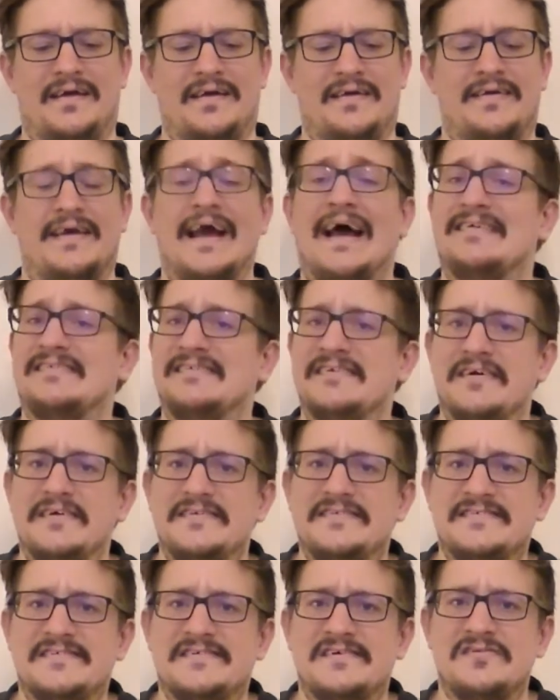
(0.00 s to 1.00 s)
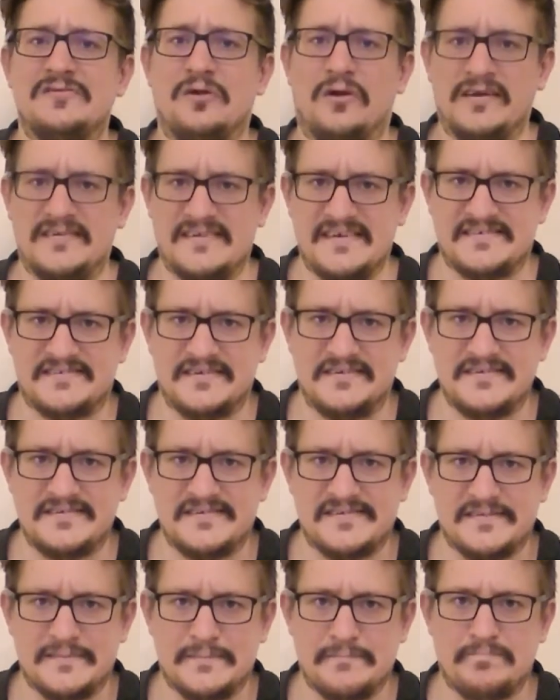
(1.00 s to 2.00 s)
Gassiness,
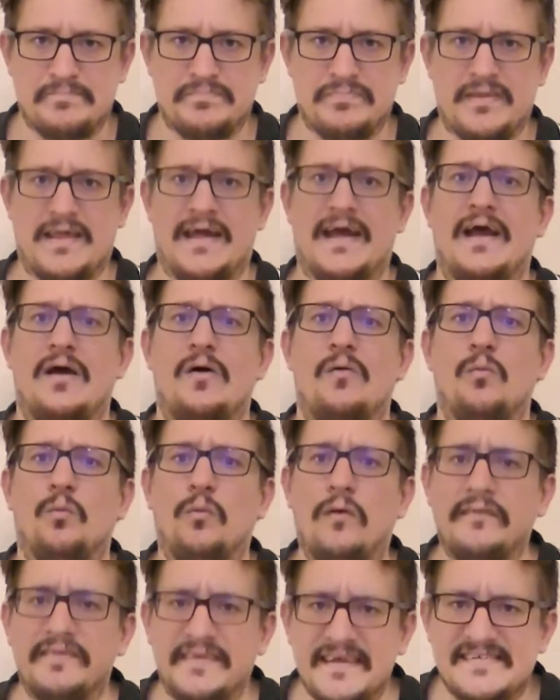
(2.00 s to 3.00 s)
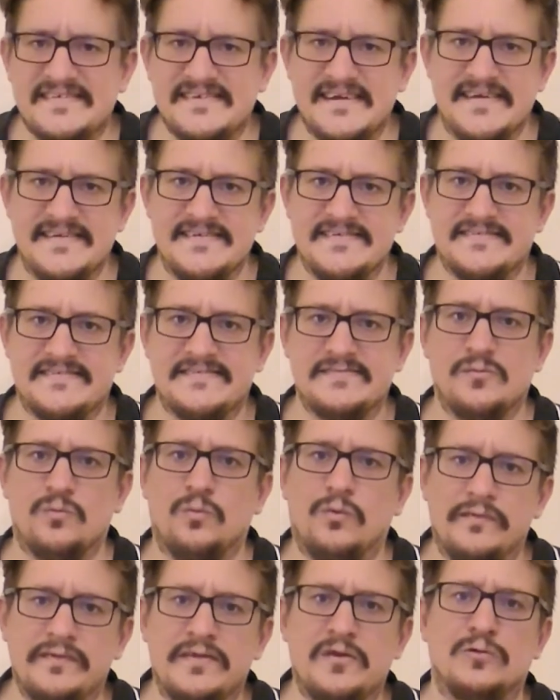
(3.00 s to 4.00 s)
non-existent. what this is,
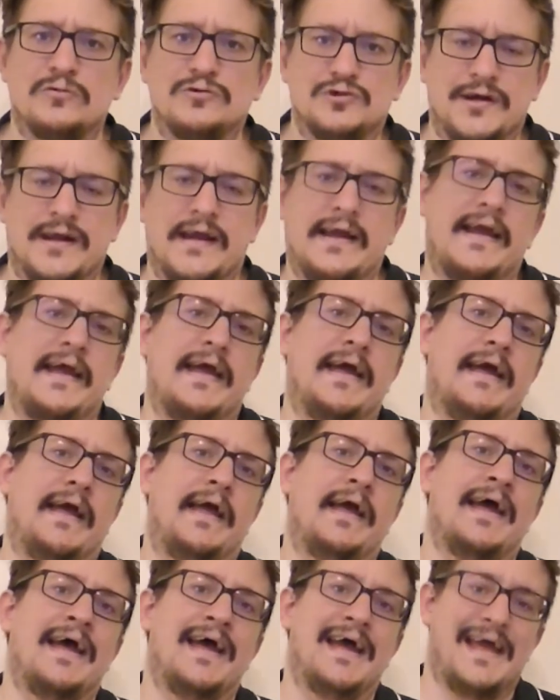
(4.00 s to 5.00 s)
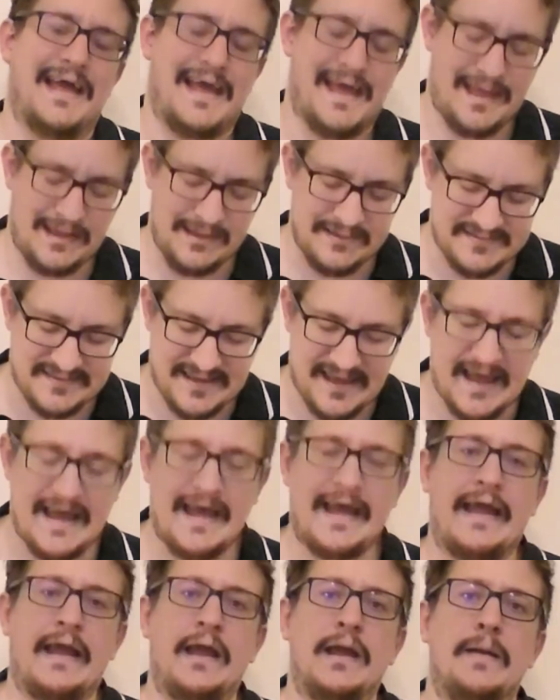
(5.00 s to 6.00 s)
what you're drinking here, is
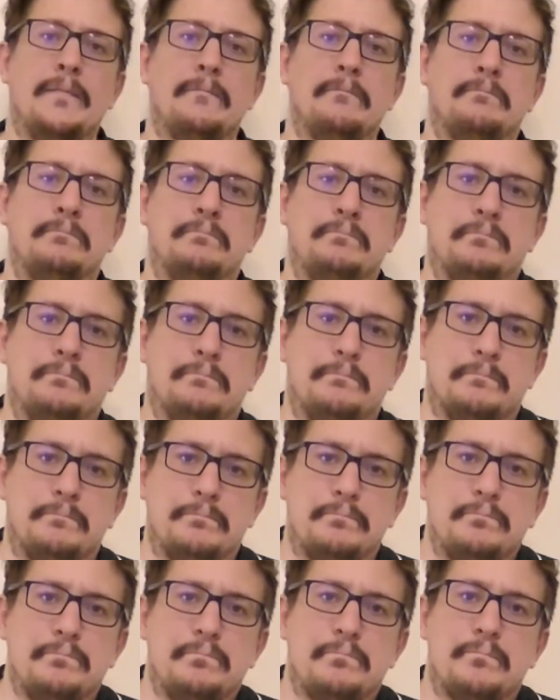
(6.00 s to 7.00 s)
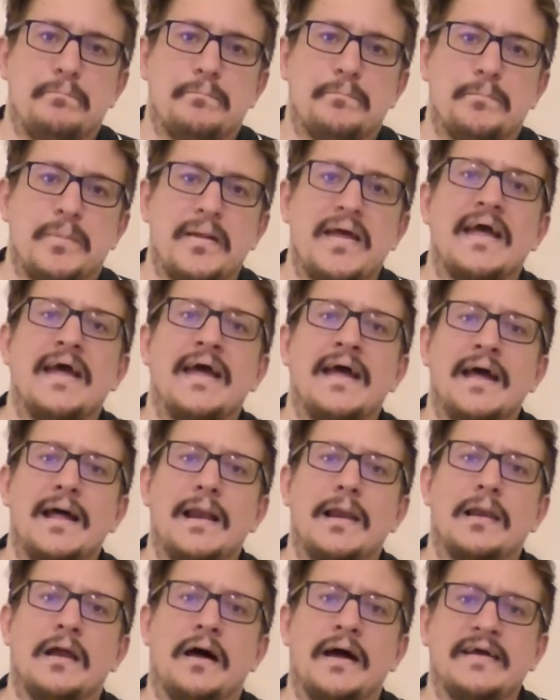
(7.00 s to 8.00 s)
a
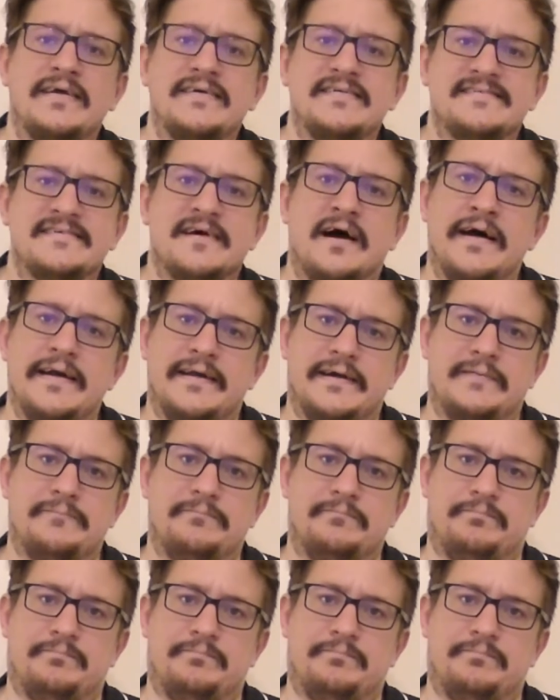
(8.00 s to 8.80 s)
beer-like cider.